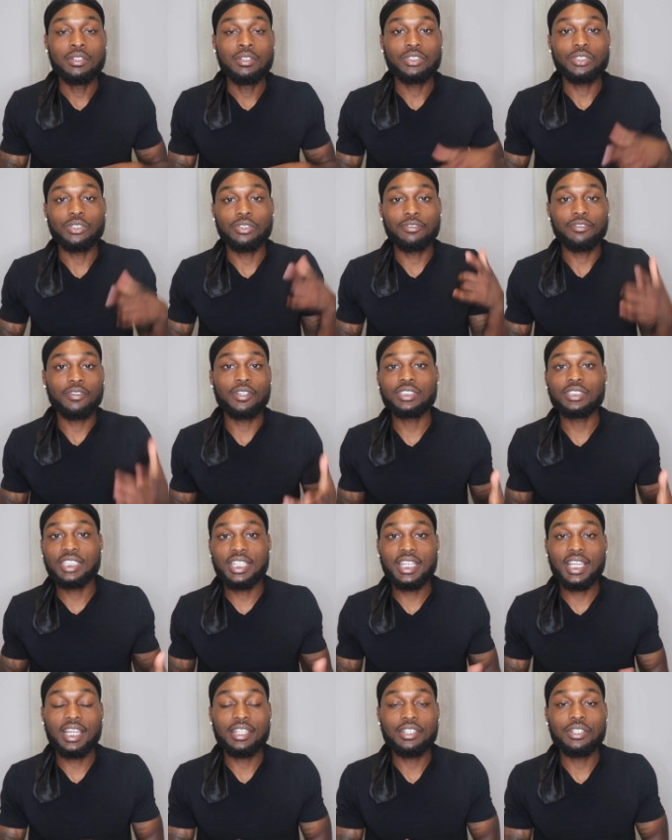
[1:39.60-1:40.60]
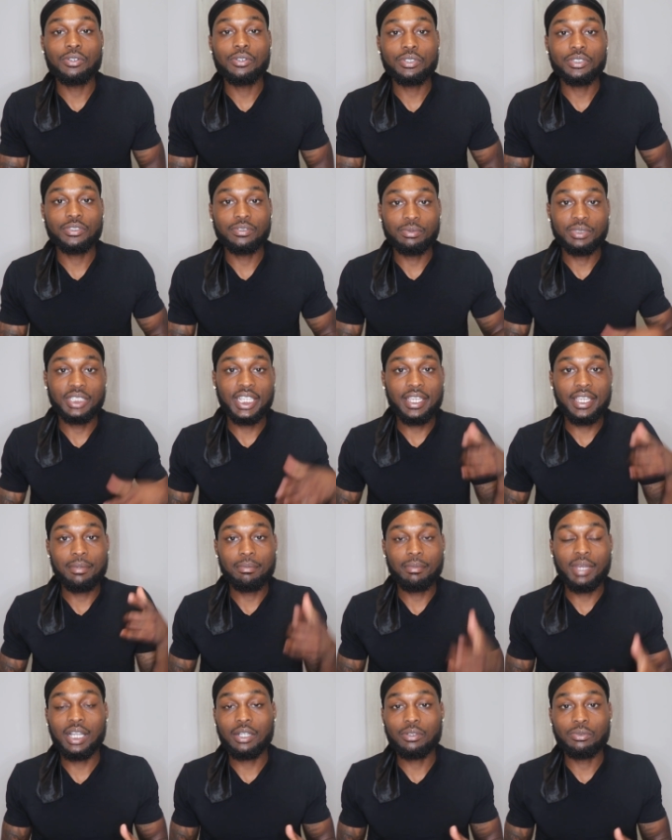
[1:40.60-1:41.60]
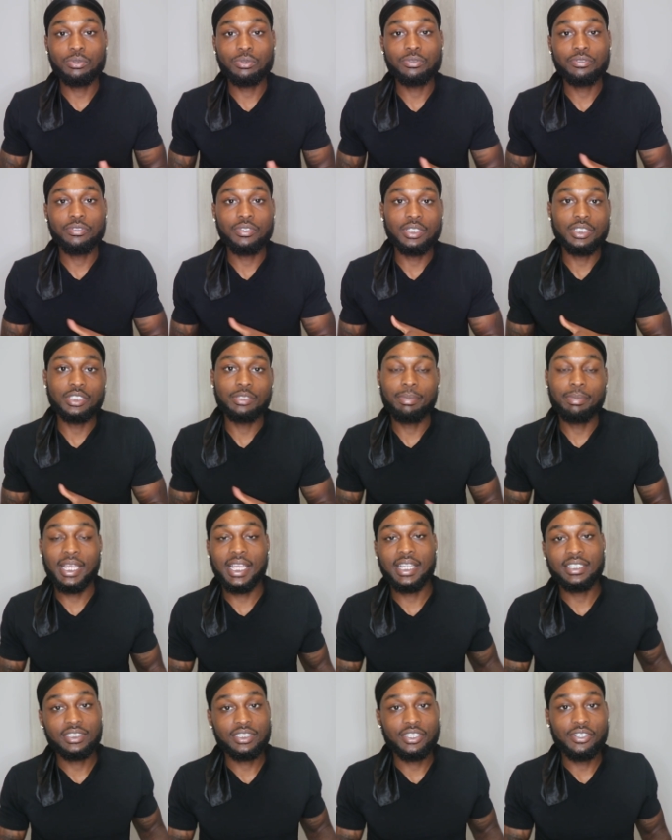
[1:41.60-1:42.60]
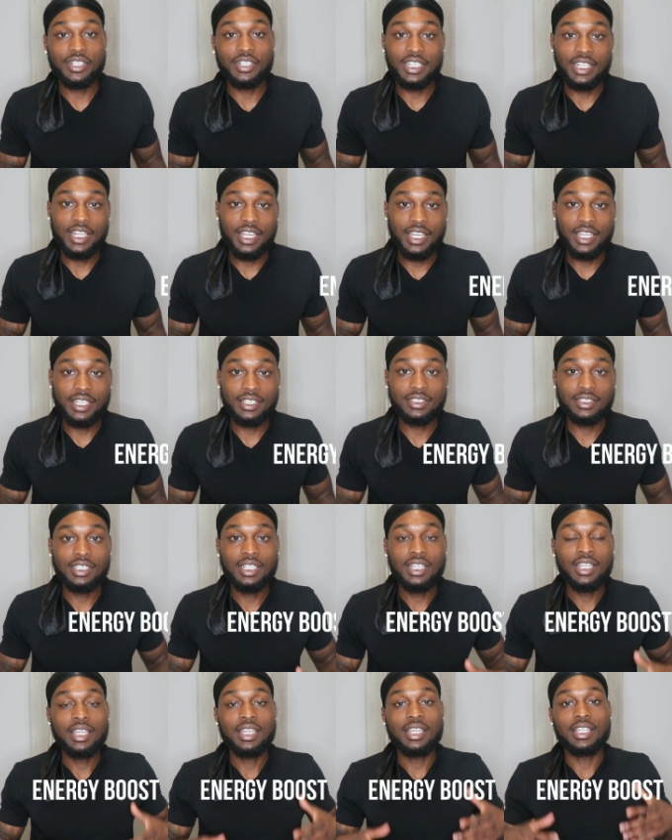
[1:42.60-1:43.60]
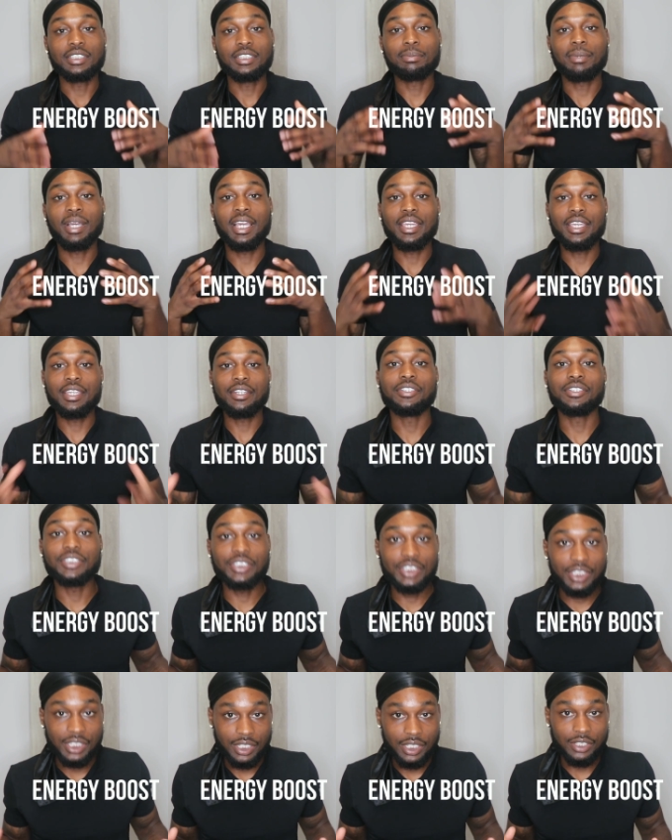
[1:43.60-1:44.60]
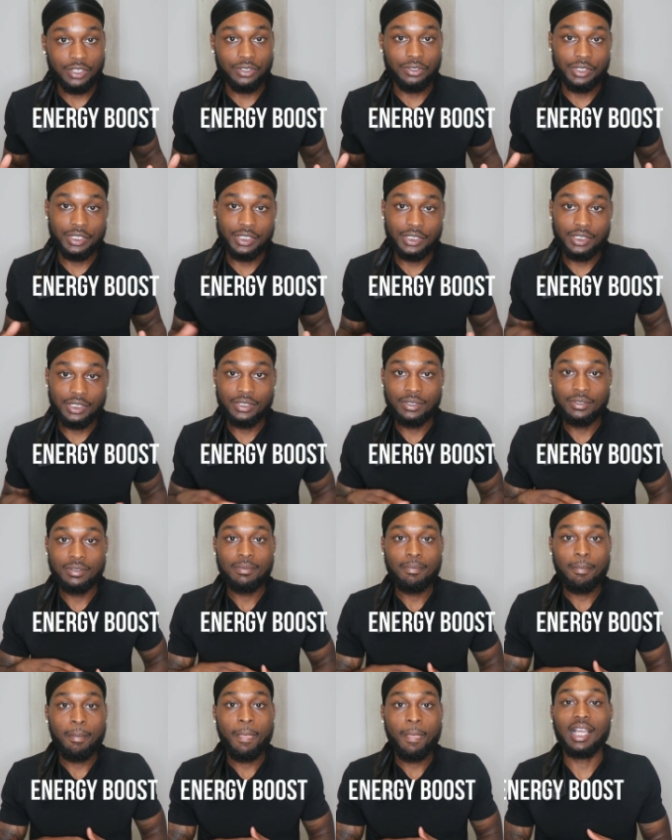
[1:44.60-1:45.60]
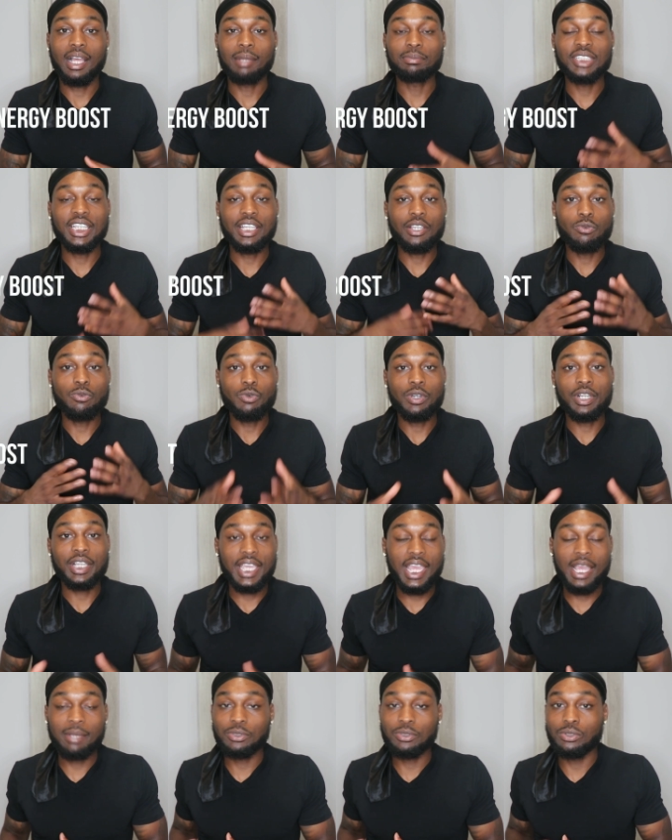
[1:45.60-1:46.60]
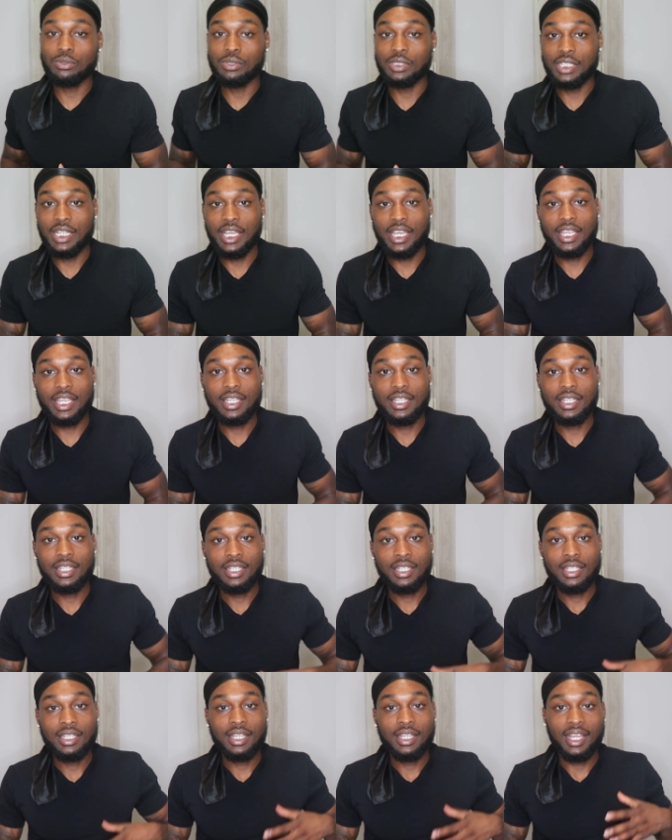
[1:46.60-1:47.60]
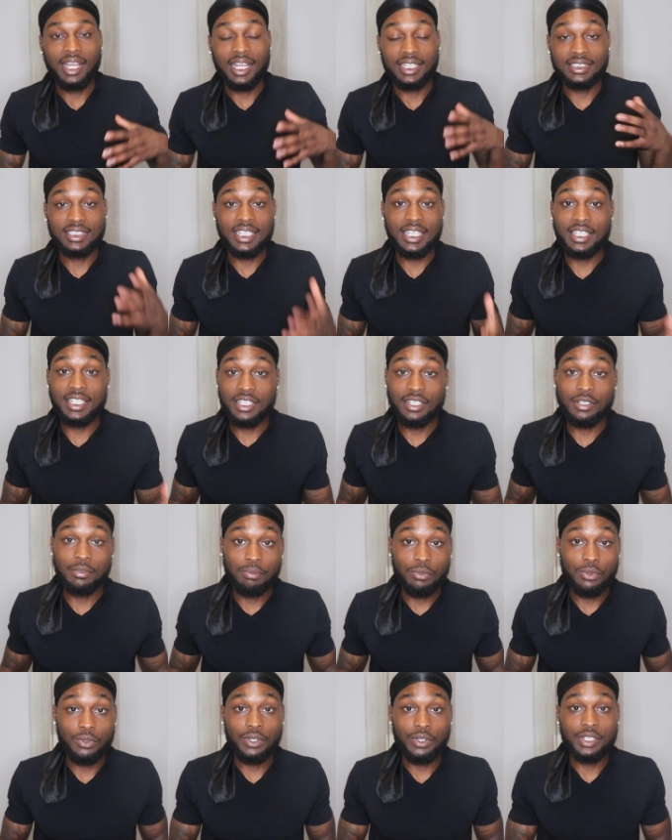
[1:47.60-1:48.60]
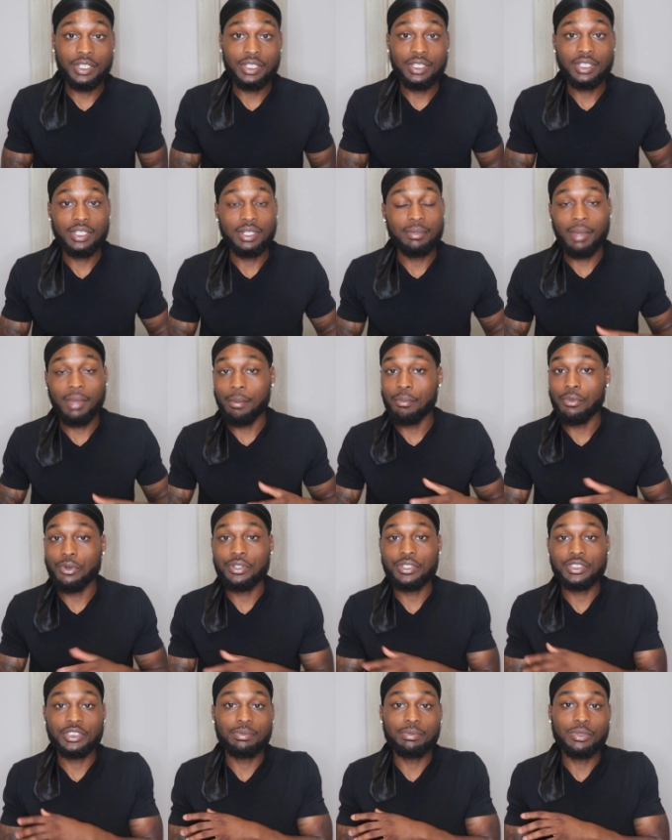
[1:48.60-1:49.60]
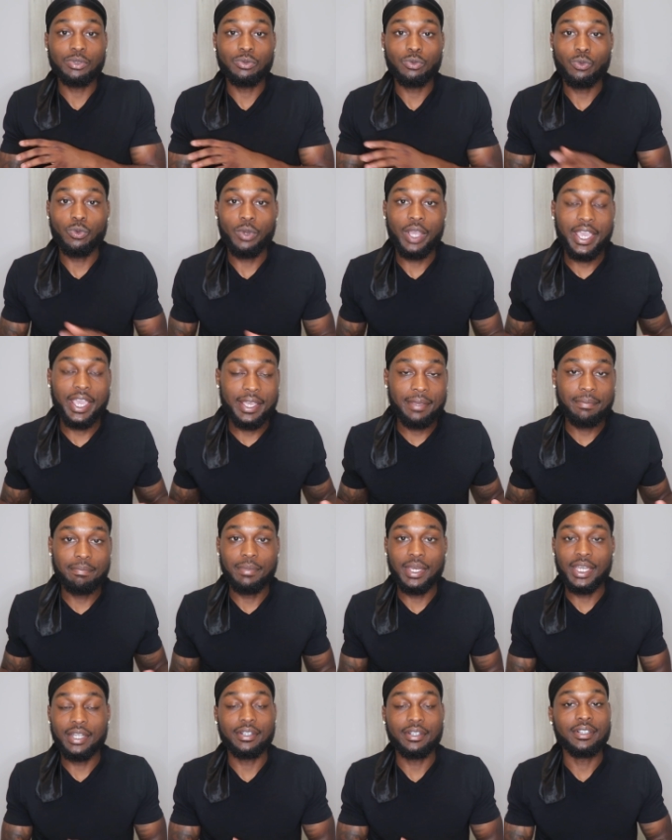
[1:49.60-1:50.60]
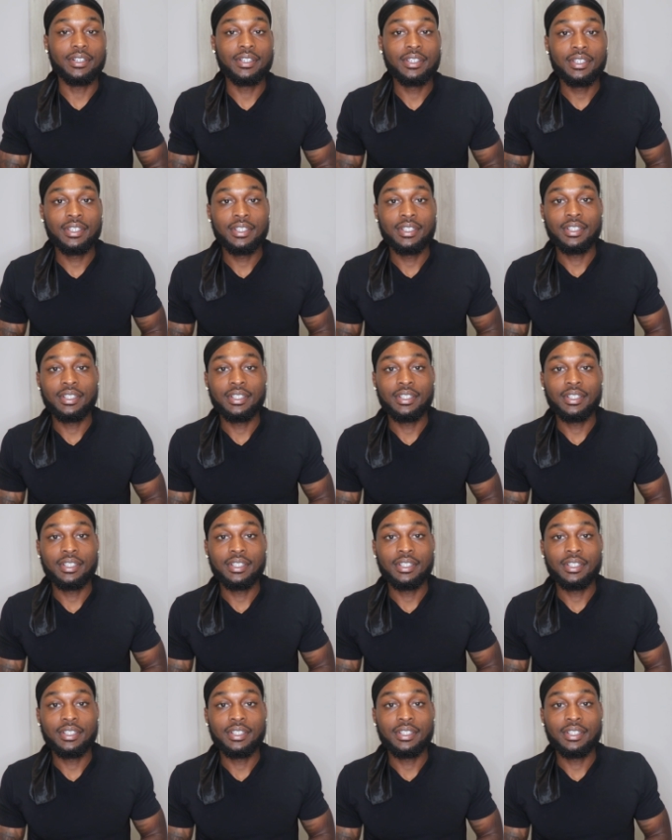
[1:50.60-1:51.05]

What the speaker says: So the first thing I noticed from taking Maca Root for these past 30 days is my energy increase. I'm taking one capsule a day. I take it in the morning, and my morning's been way better.